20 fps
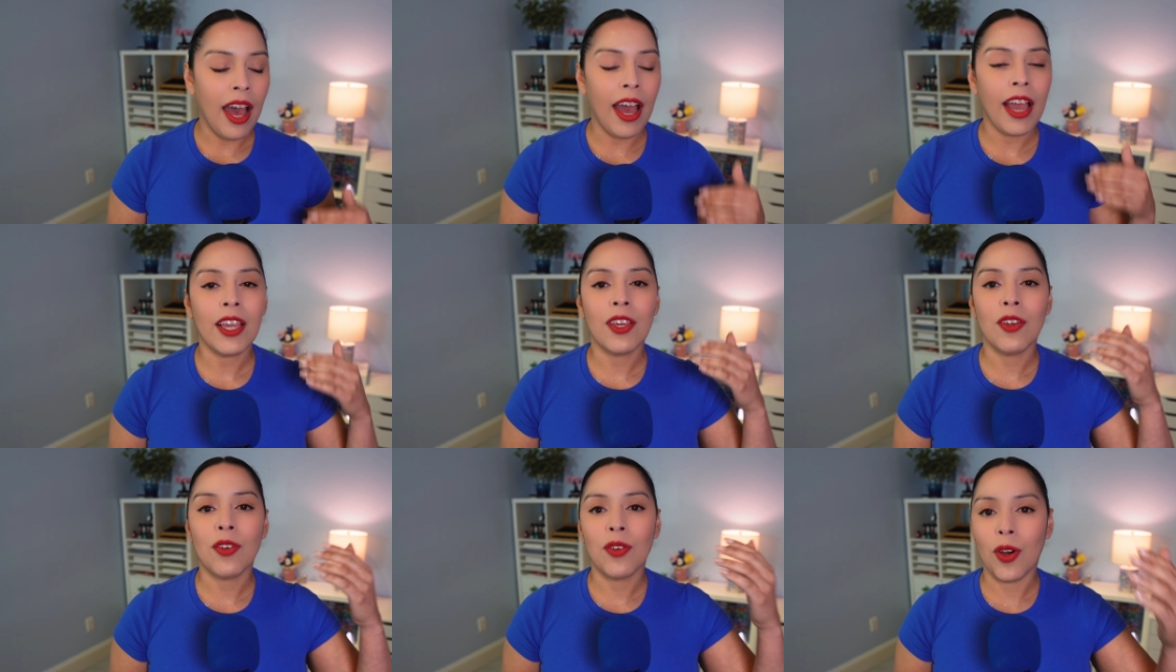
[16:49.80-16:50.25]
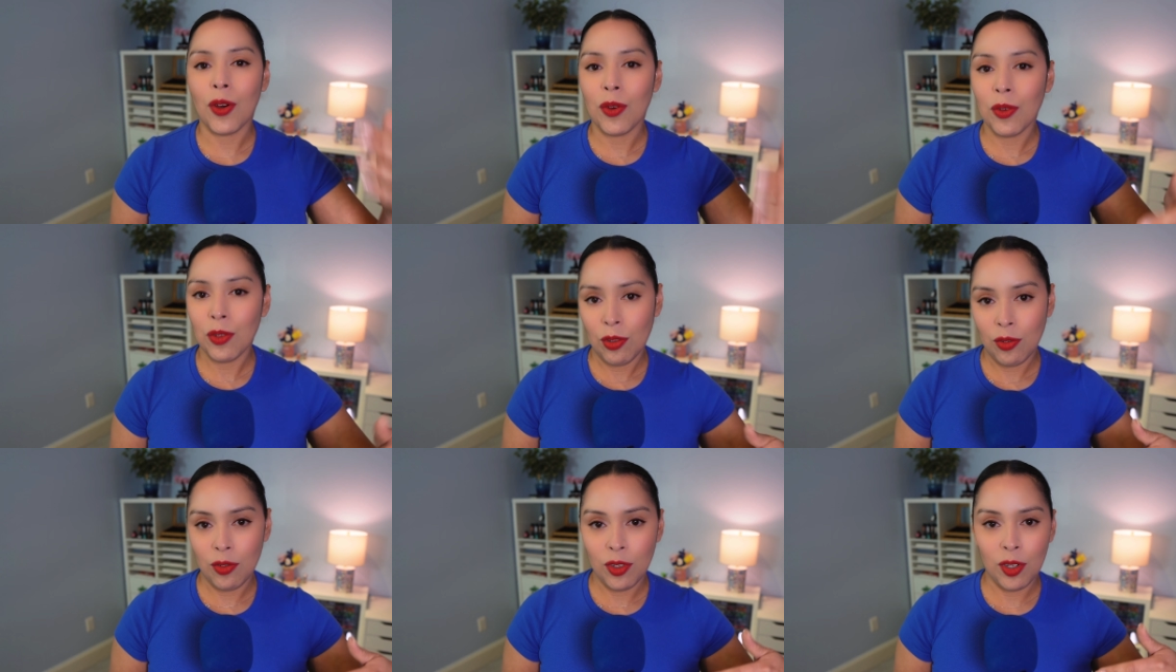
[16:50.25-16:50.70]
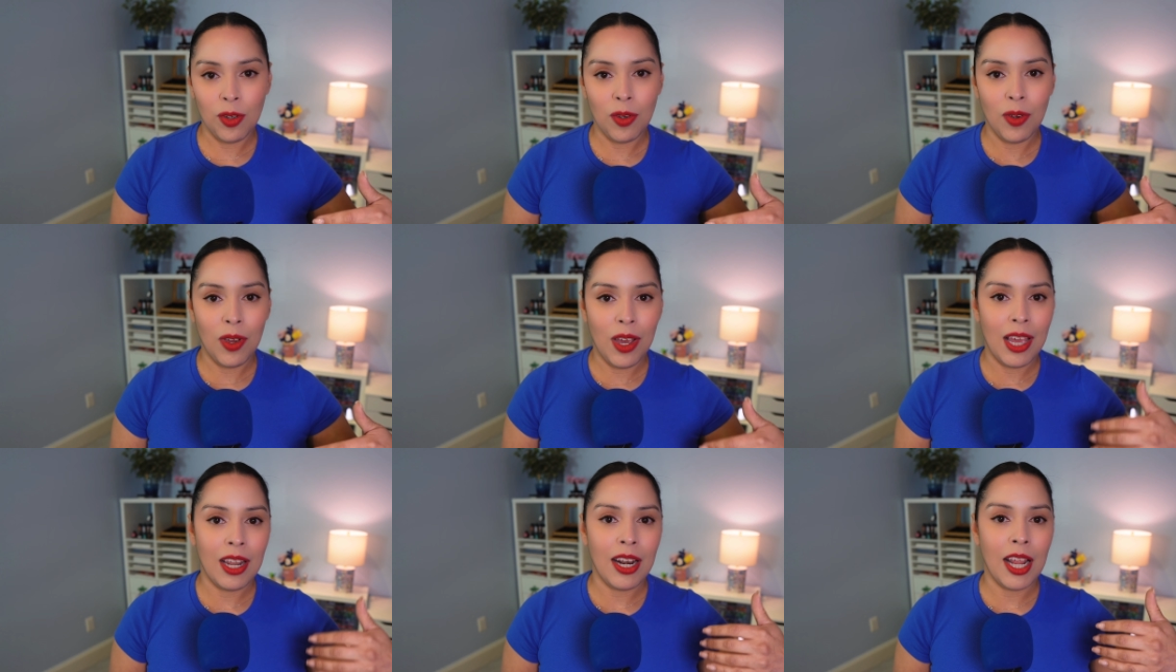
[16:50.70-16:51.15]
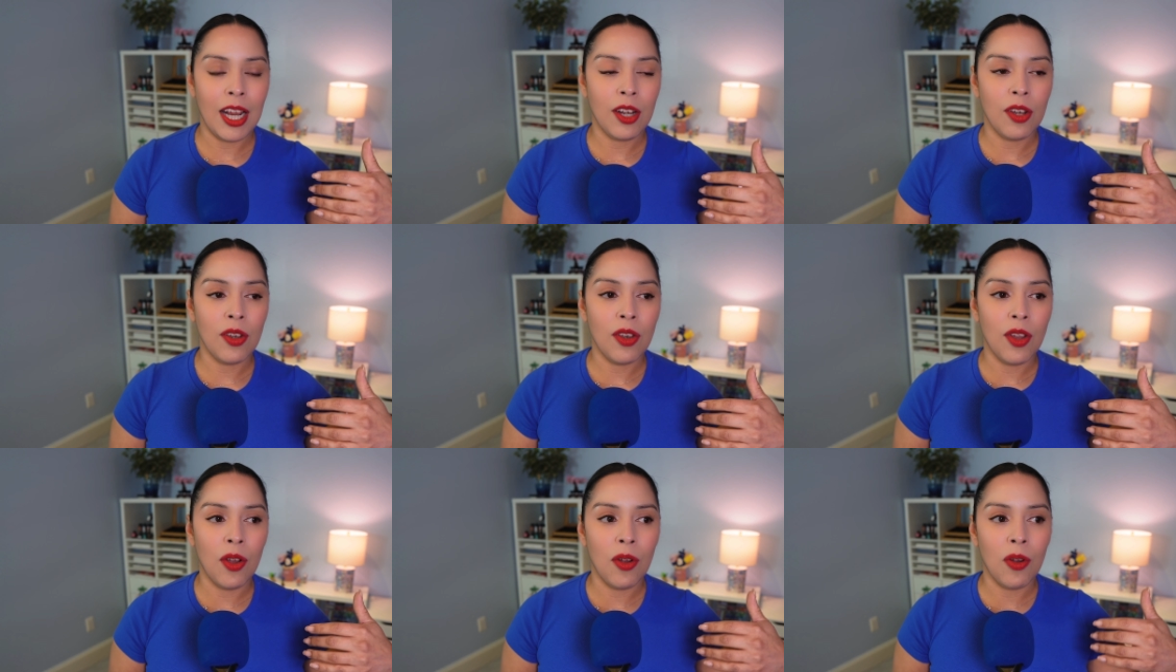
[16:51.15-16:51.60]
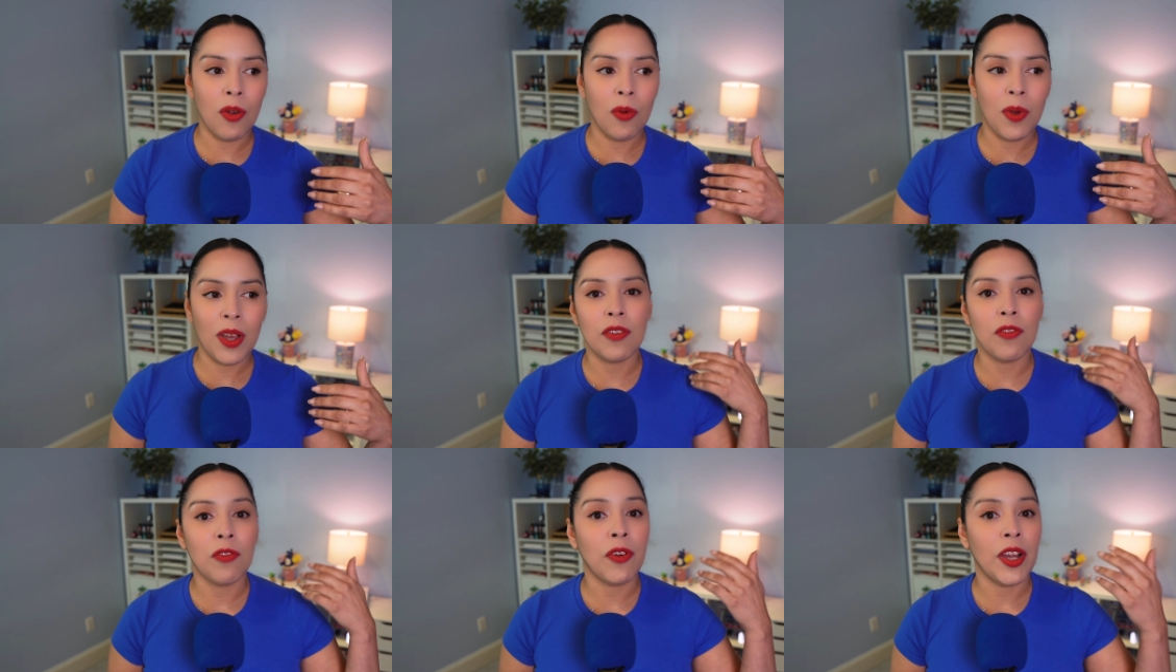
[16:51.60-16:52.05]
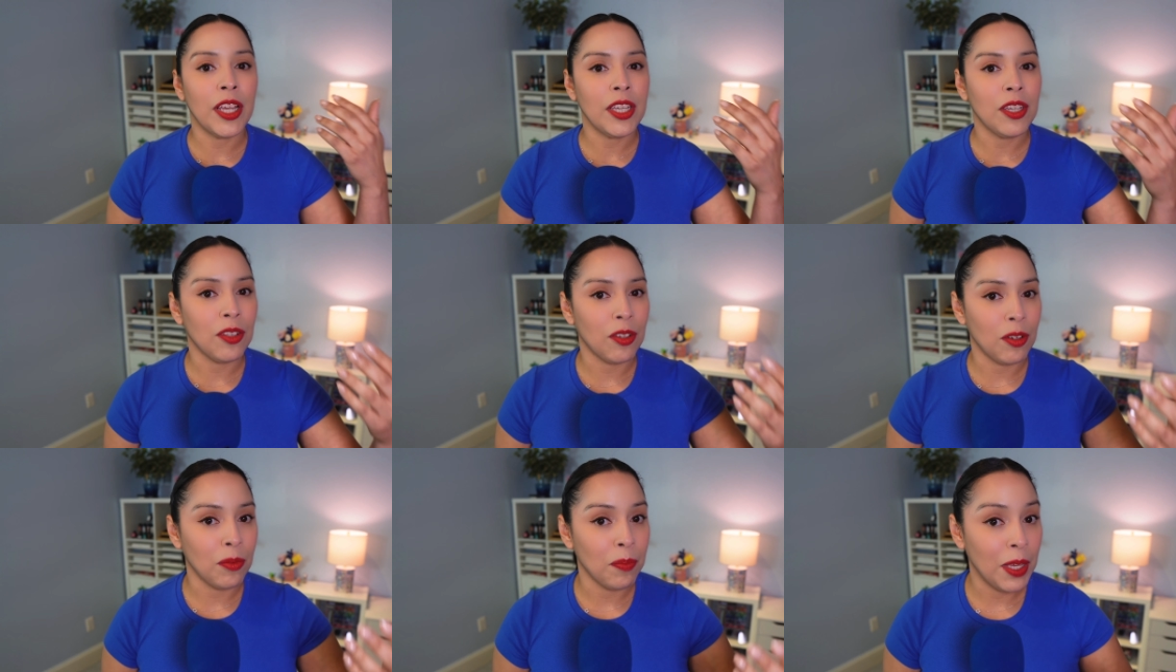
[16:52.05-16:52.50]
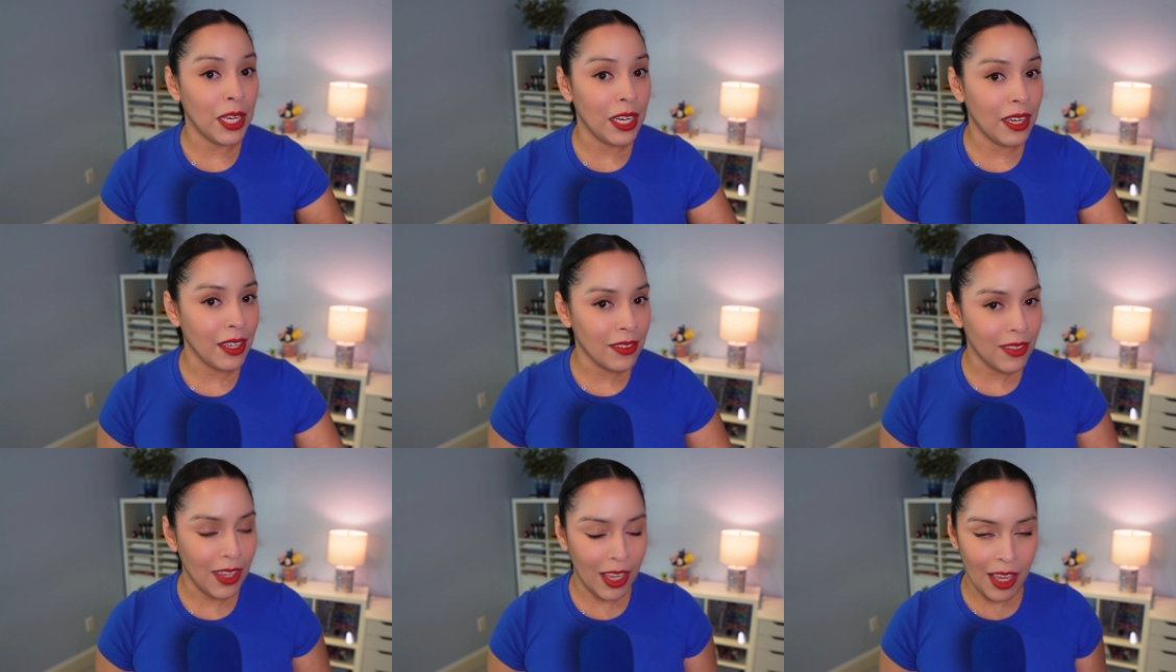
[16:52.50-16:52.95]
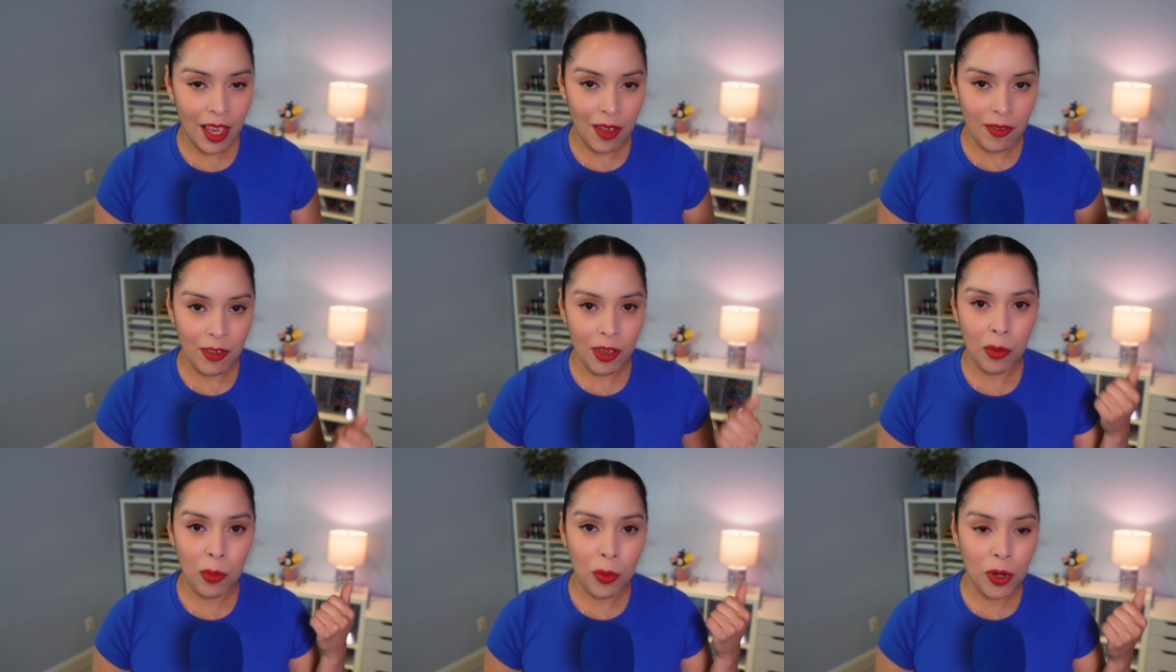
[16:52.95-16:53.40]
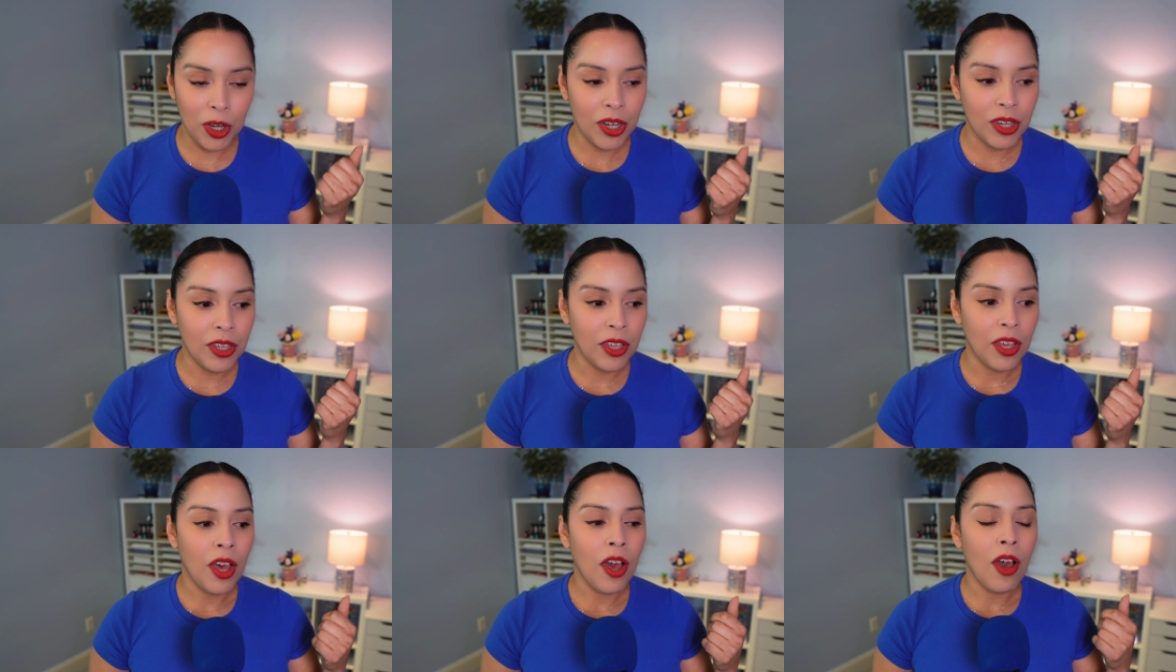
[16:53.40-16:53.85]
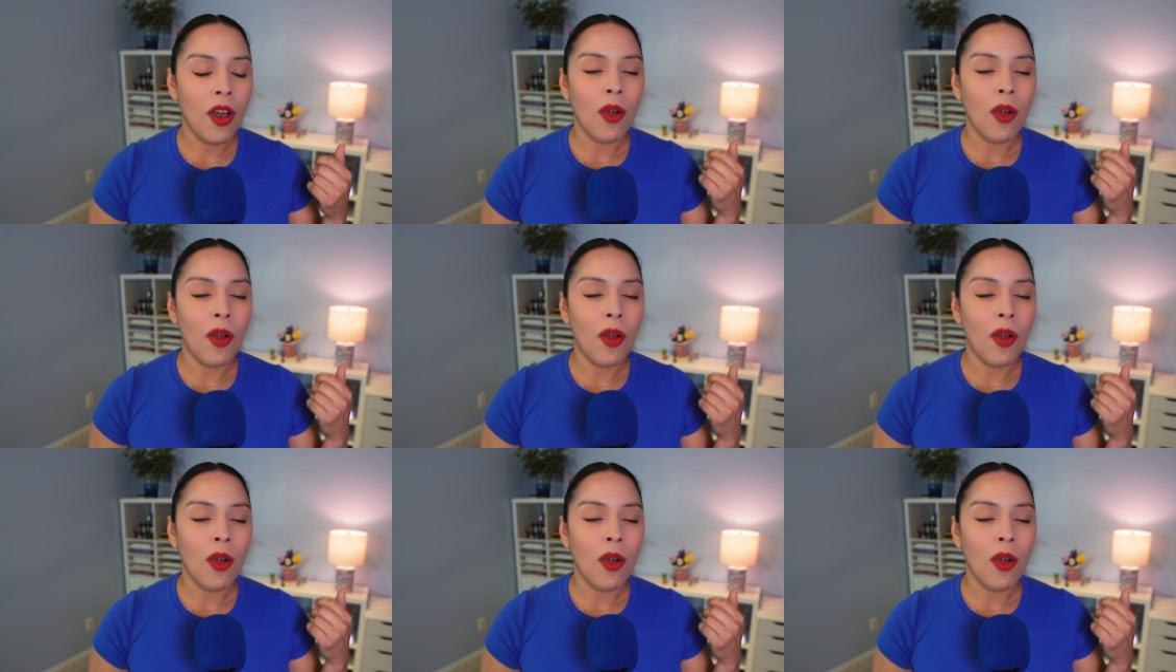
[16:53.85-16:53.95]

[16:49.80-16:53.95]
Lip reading: I go through and I know what regular meetings I have at work,